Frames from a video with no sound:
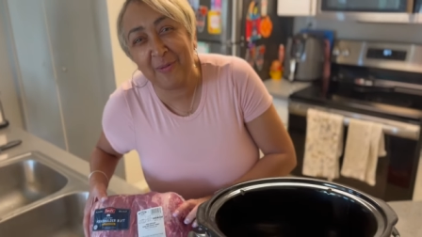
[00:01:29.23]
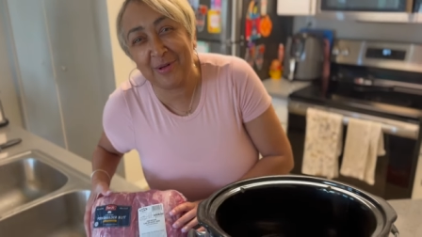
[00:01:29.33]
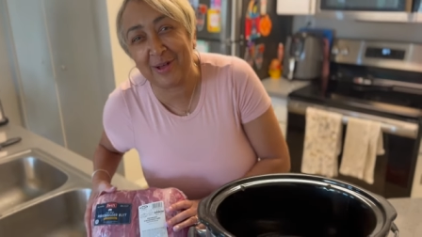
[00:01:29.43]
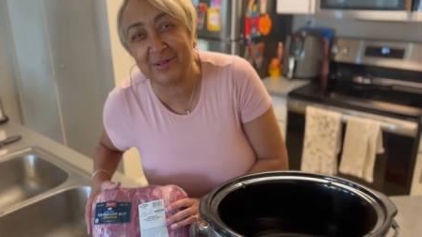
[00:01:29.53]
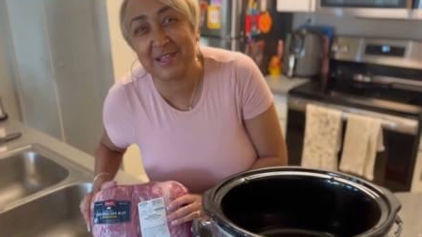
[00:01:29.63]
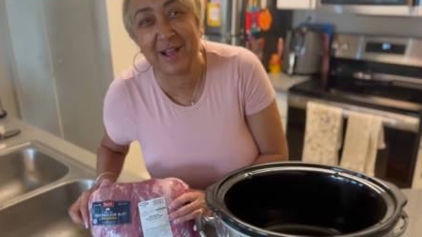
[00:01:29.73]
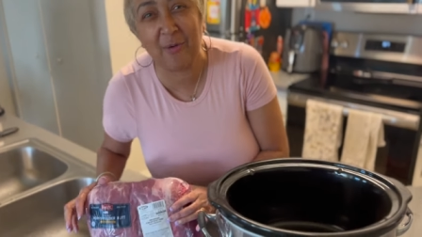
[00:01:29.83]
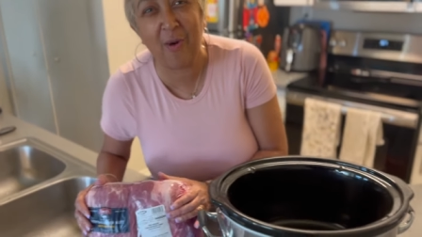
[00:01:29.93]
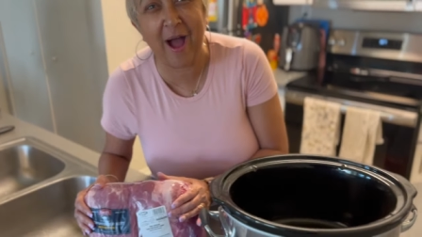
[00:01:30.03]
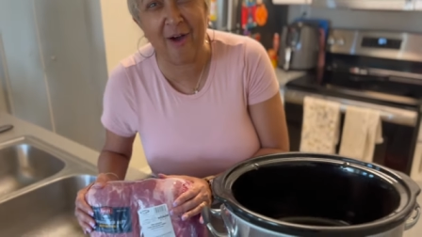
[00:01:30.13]
gonna take a
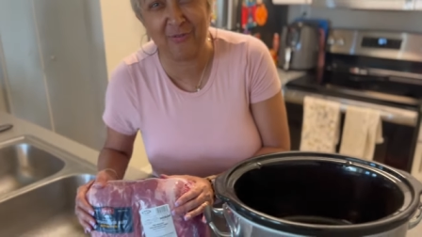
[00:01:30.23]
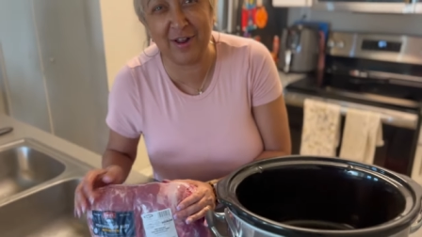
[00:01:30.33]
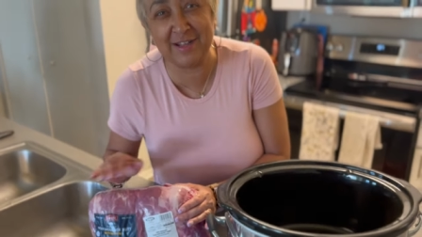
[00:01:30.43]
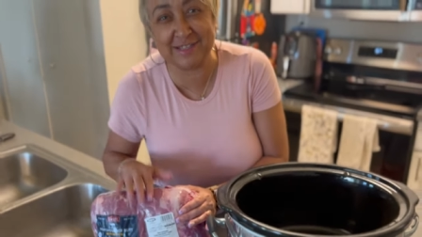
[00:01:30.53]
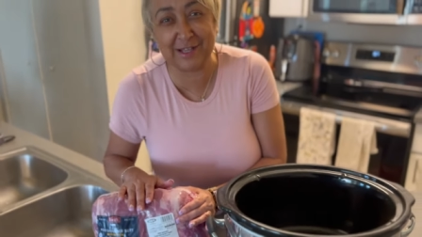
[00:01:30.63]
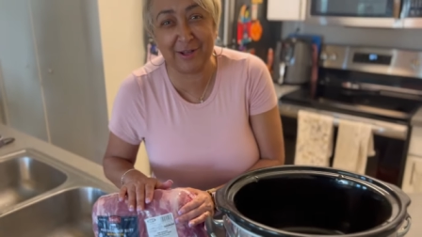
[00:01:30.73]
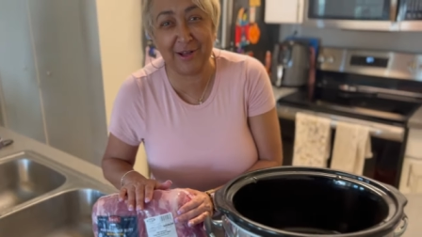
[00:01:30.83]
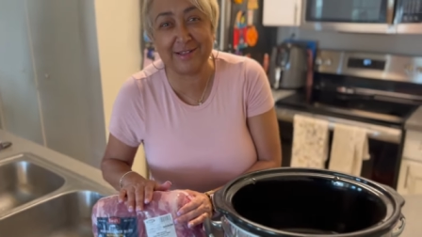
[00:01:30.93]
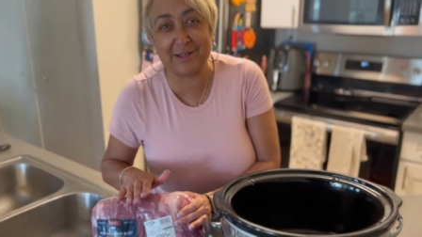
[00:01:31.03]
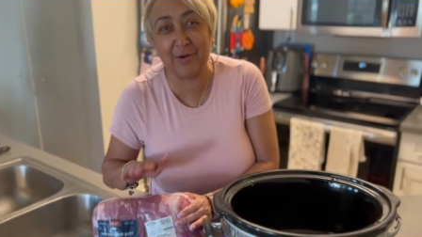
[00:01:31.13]
while for this to
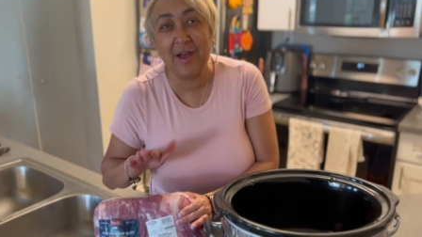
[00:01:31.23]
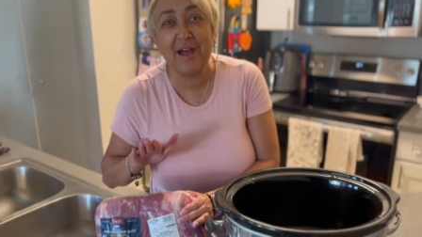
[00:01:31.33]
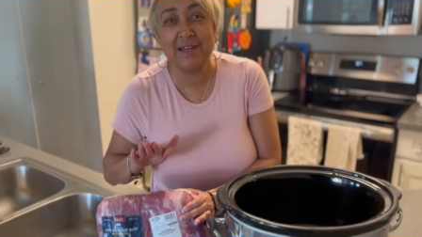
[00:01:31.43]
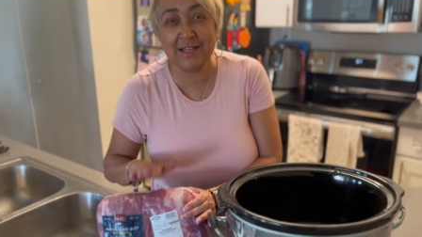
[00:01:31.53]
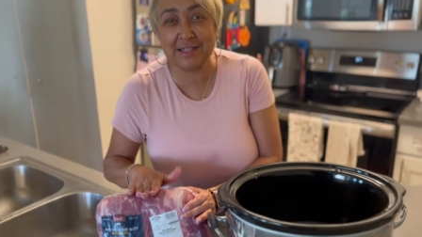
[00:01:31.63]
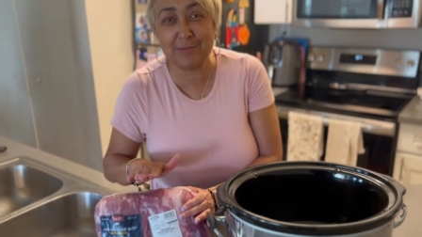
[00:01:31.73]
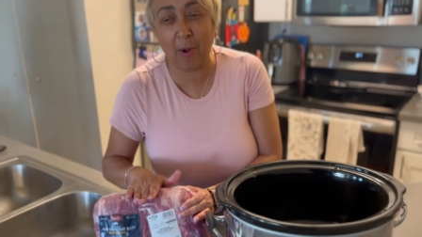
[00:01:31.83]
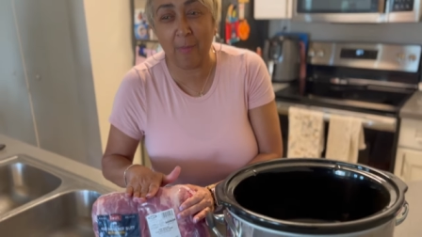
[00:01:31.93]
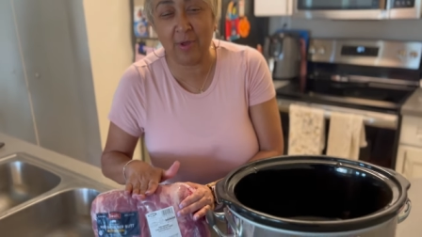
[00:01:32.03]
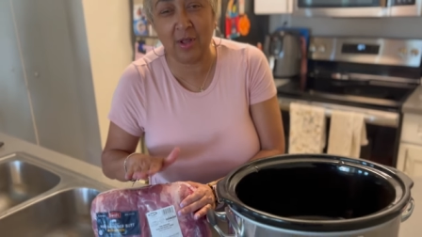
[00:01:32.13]
cook. So this is
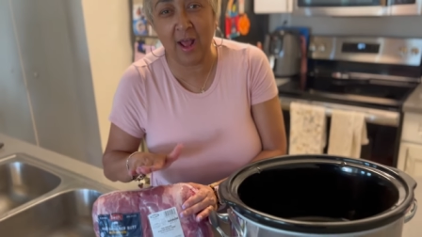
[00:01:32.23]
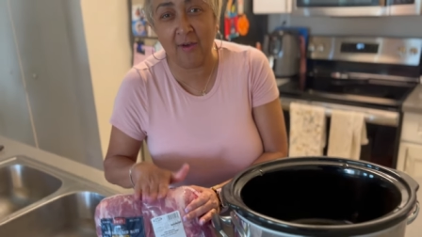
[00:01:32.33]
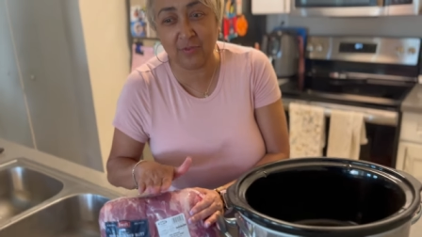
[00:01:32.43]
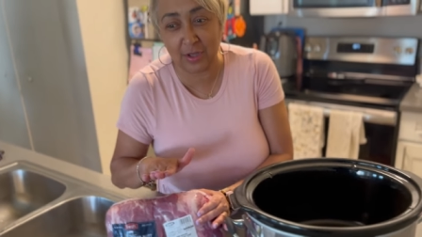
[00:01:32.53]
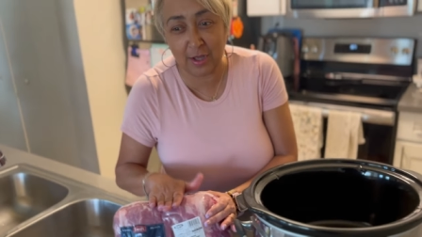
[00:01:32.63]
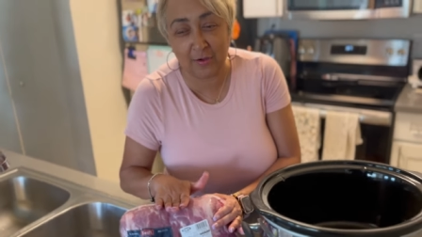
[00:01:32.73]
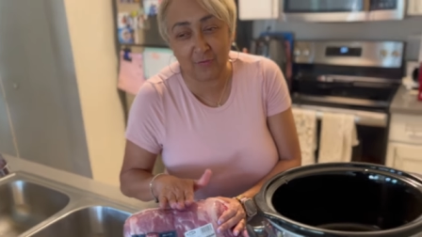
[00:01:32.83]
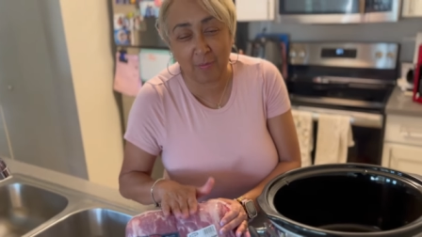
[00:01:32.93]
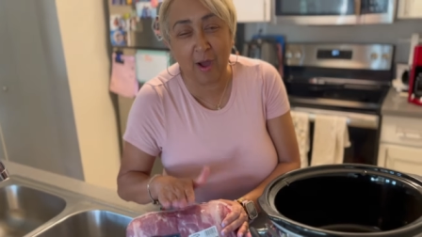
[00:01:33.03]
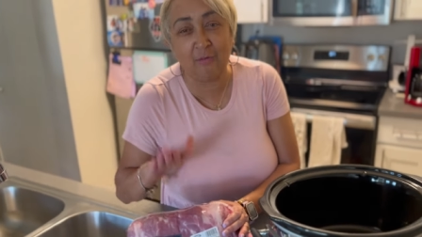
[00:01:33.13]
probably gonna have to cook
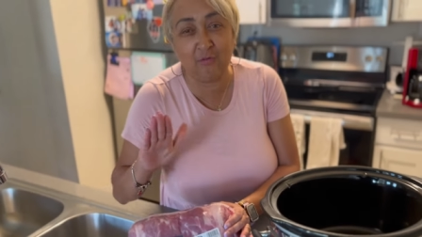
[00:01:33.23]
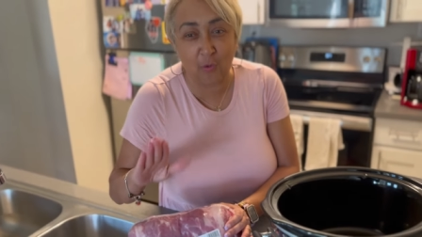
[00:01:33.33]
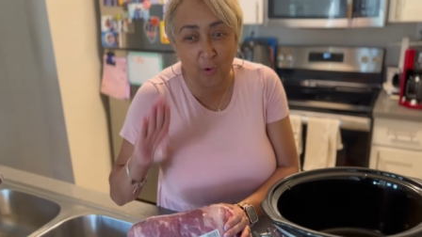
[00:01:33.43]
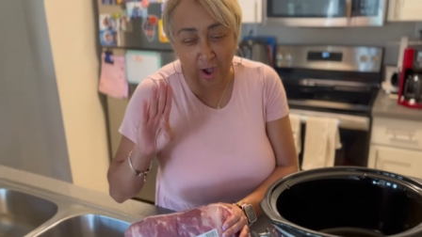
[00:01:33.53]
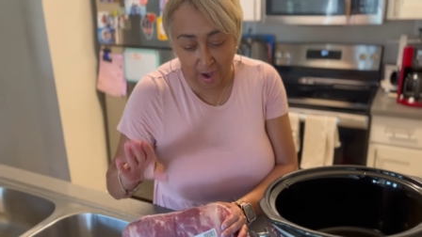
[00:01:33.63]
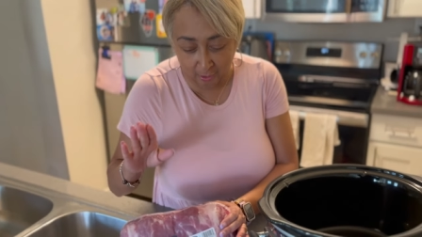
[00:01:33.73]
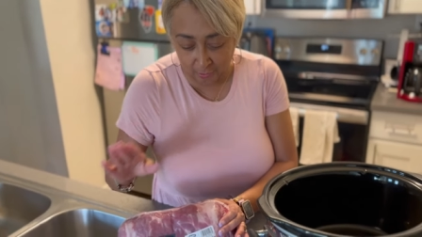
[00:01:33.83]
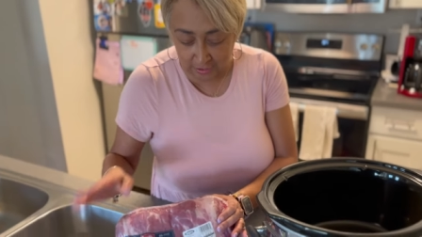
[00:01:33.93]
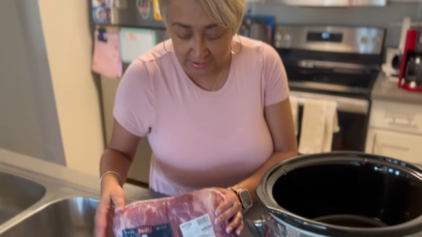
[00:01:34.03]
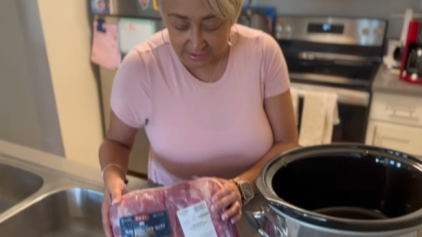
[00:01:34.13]
for about four
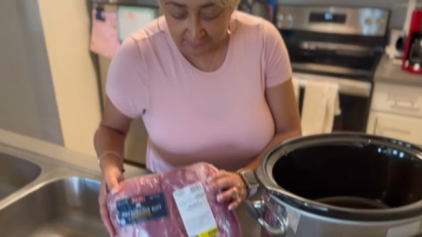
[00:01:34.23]
hours.